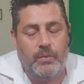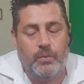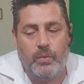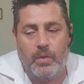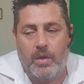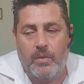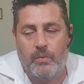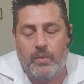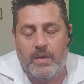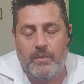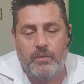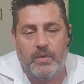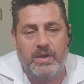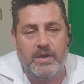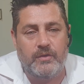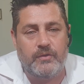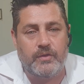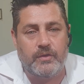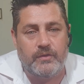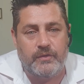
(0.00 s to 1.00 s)
When we
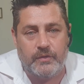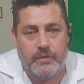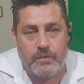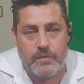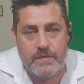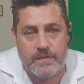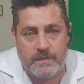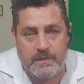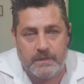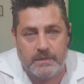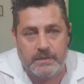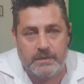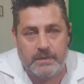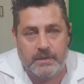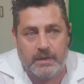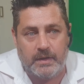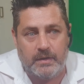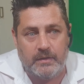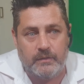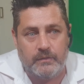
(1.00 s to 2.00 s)
introduced it
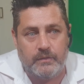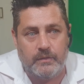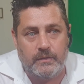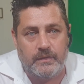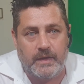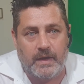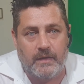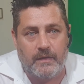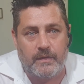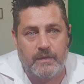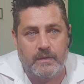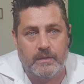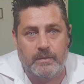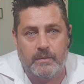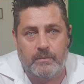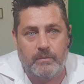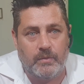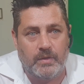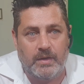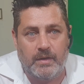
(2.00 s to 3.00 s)
in 2000
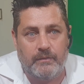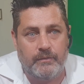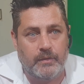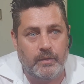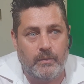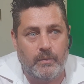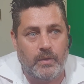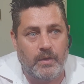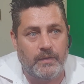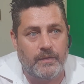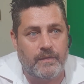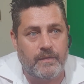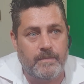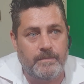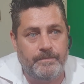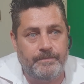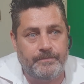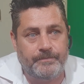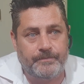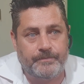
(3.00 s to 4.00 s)
and whenever it was,
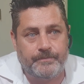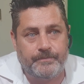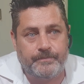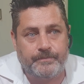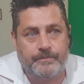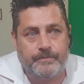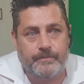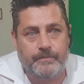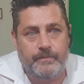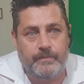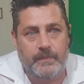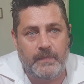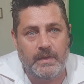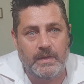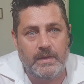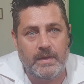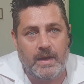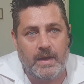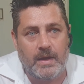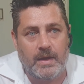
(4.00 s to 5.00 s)

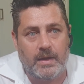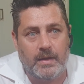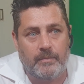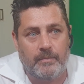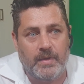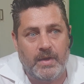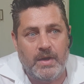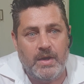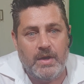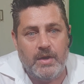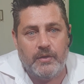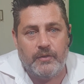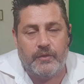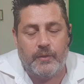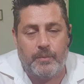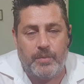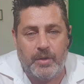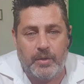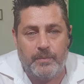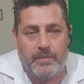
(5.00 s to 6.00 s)

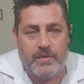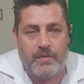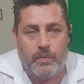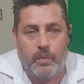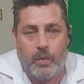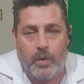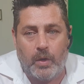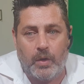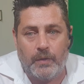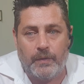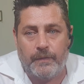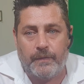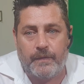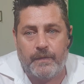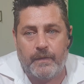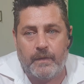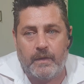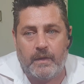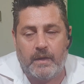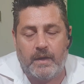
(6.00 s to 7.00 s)
the purpose
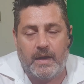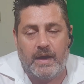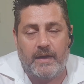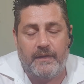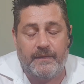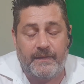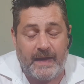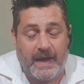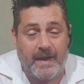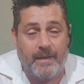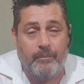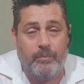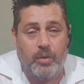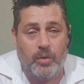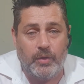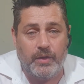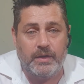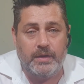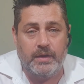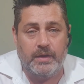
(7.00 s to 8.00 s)
was at that
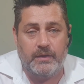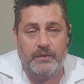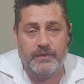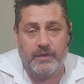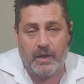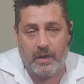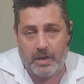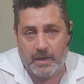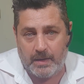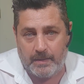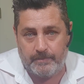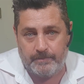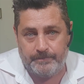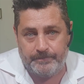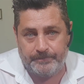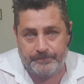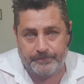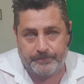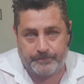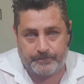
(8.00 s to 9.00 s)
point in
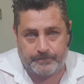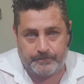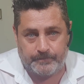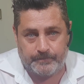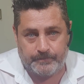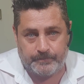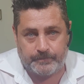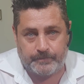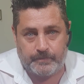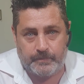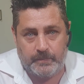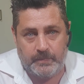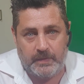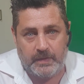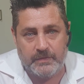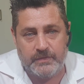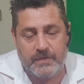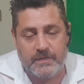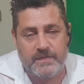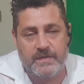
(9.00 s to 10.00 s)
time
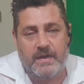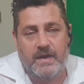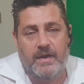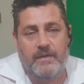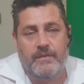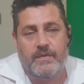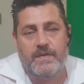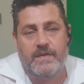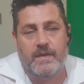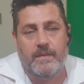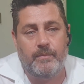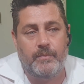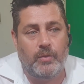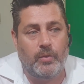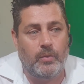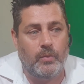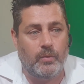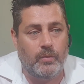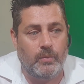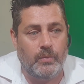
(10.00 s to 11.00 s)
just to have a
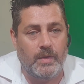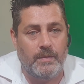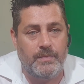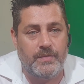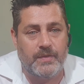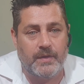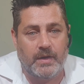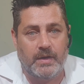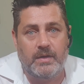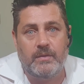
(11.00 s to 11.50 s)
simple website.